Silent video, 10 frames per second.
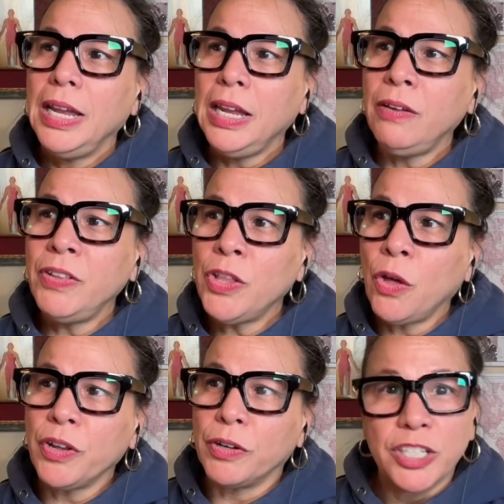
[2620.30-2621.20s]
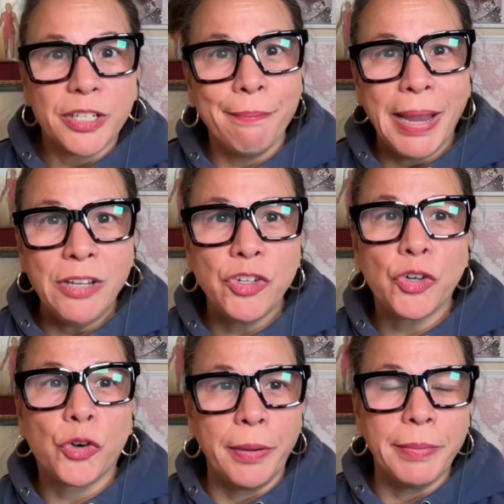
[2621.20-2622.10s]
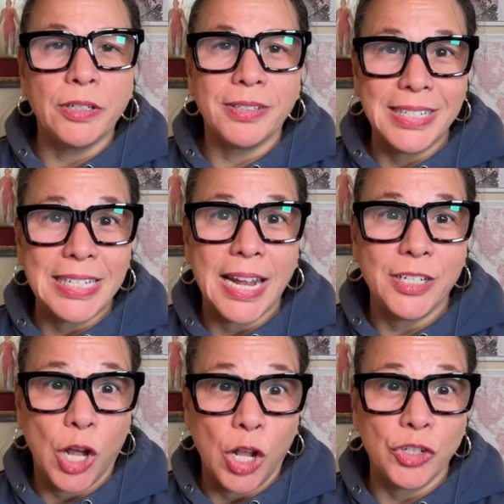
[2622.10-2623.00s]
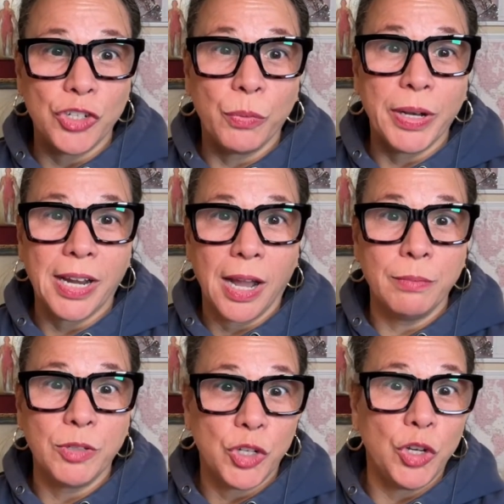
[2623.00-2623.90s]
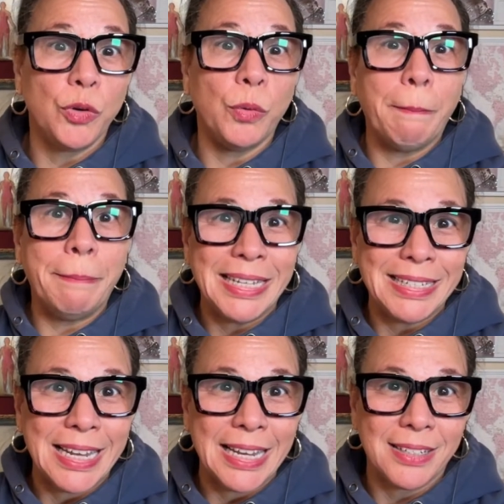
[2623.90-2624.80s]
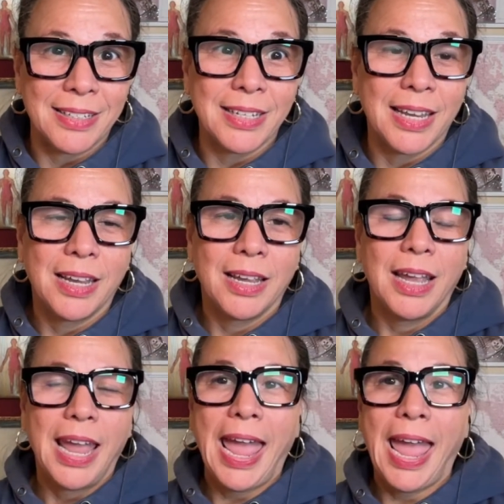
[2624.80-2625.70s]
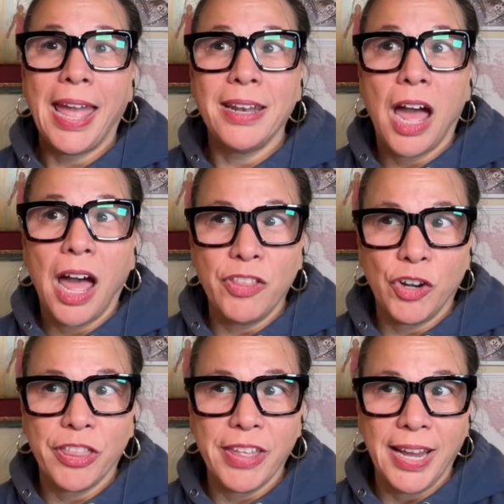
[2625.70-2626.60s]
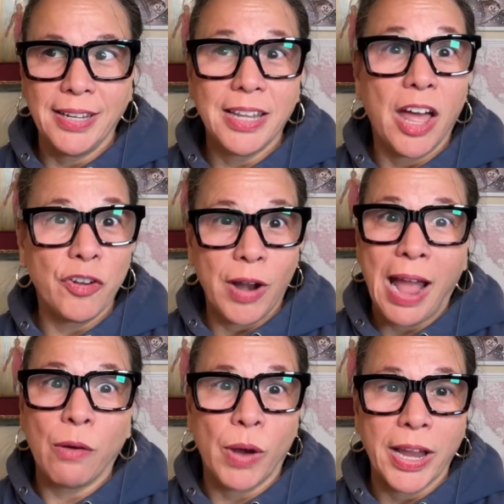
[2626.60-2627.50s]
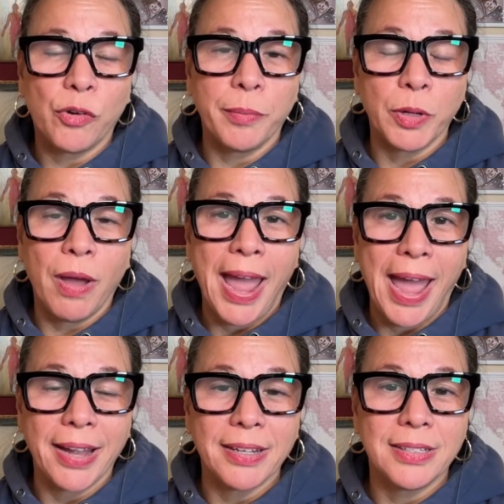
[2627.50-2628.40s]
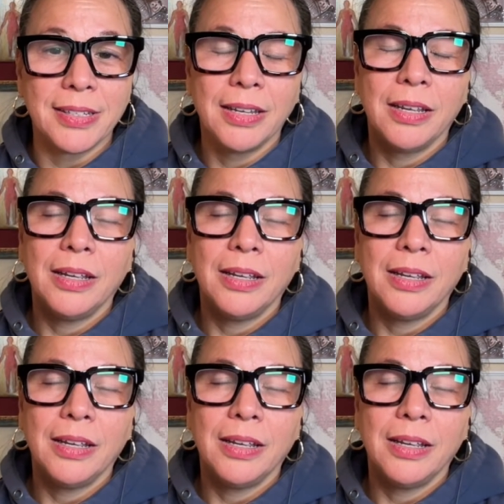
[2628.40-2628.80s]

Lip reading: Even though there are some major criminals in Scientology when it comes to business and other things, other outright criminal acts,